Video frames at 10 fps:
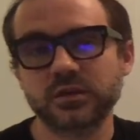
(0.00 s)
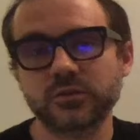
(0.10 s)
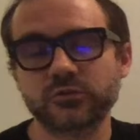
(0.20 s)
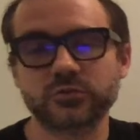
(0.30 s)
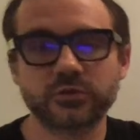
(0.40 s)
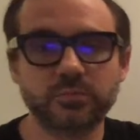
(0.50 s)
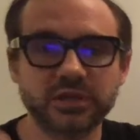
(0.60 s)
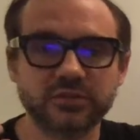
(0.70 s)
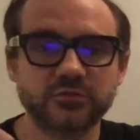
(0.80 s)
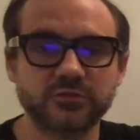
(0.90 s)
those are little
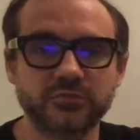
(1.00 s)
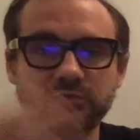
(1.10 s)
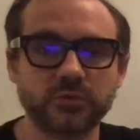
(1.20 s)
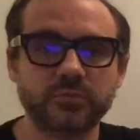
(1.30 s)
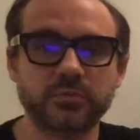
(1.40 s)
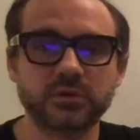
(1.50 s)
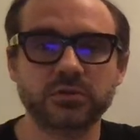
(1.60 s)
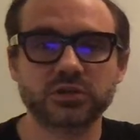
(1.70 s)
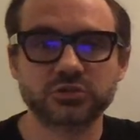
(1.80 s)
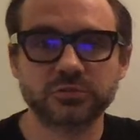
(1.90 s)
pixels that form the big
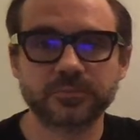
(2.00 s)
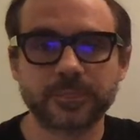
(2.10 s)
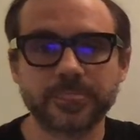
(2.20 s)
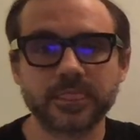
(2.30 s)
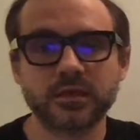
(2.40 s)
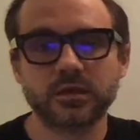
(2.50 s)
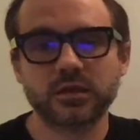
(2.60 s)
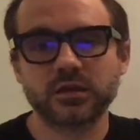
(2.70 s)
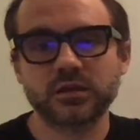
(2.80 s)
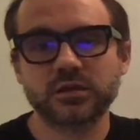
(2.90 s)
picture.
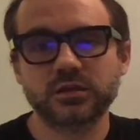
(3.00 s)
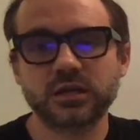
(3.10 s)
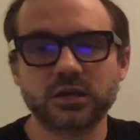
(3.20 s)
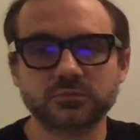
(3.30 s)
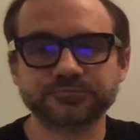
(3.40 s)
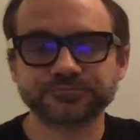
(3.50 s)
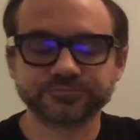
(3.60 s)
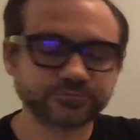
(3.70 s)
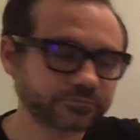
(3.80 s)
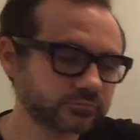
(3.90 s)
Now,
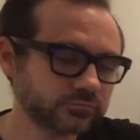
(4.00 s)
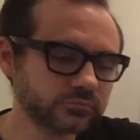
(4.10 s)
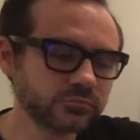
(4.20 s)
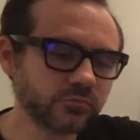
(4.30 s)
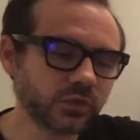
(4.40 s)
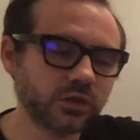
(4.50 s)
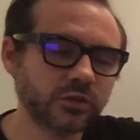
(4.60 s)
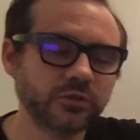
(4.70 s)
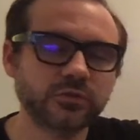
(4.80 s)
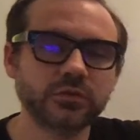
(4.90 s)

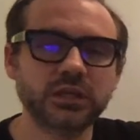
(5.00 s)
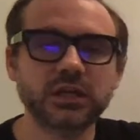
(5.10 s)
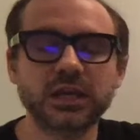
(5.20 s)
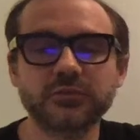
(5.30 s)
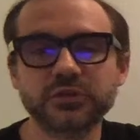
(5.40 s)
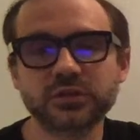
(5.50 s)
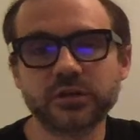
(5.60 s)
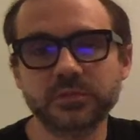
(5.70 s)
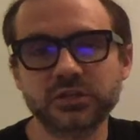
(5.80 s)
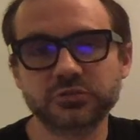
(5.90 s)
in every
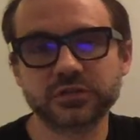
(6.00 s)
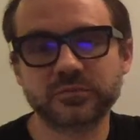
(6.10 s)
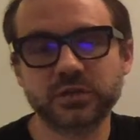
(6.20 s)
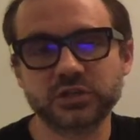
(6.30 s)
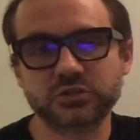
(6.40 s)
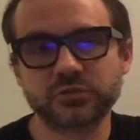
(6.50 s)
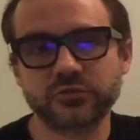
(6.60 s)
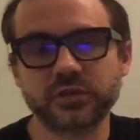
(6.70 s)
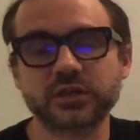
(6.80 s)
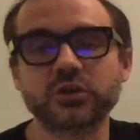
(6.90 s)
dot matrix picture,
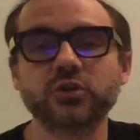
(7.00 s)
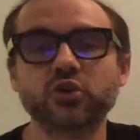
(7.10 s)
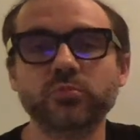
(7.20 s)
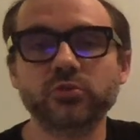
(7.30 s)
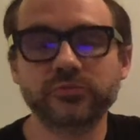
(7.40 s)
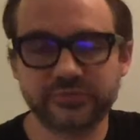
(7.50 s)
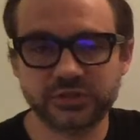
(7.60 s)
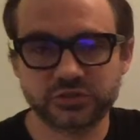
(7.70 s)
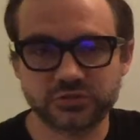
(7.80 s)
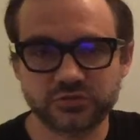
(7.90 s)
there's like global
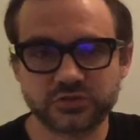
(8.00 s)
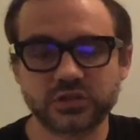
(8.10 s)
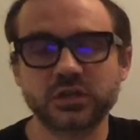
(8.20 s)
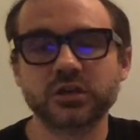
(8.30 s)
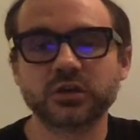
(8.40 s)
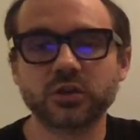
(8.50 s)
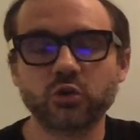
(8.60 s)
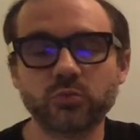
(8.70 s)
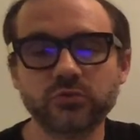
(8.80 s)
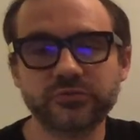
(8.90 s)
features.
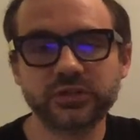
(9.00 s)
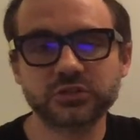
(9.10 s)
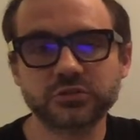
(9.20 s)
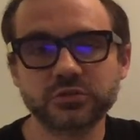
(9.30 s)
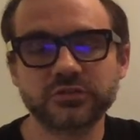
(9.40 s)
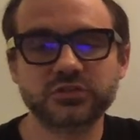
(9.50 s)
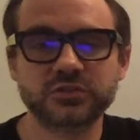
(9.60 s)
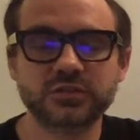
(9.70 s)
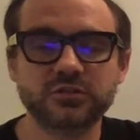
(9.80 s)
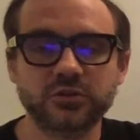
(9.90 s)
Global feature is
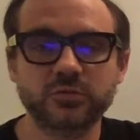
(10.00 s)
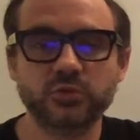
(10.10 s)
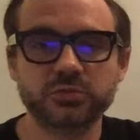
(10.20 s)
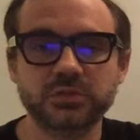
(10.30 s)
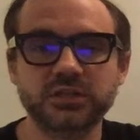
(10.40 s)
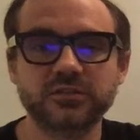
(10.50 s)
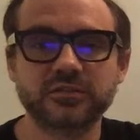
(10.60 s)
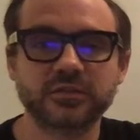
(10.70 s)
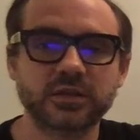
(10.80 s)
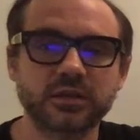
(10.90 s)
just a term which
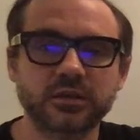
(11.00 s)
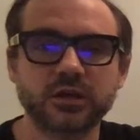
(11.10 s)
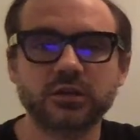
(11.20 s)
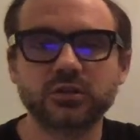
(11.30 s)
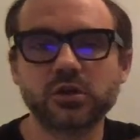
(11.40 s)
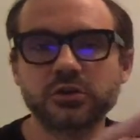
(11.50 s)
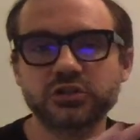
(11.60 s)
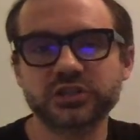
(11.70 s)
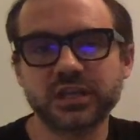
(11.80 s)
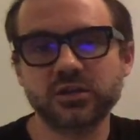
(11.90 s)
means a large
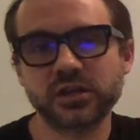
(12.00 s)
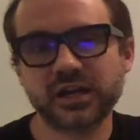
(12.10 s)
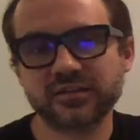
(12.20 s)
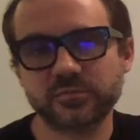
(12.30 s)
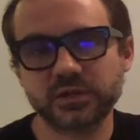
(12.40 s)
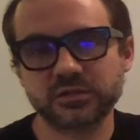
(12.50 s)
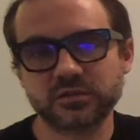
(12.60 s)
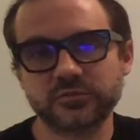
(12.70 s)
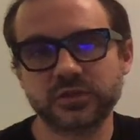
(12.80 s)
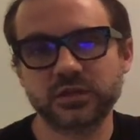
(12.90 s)
scale aspect
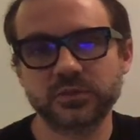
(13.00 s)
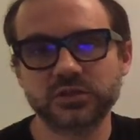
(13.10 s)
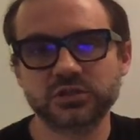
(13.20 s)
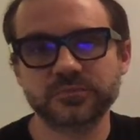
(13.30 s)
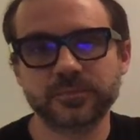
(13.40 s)
of the image.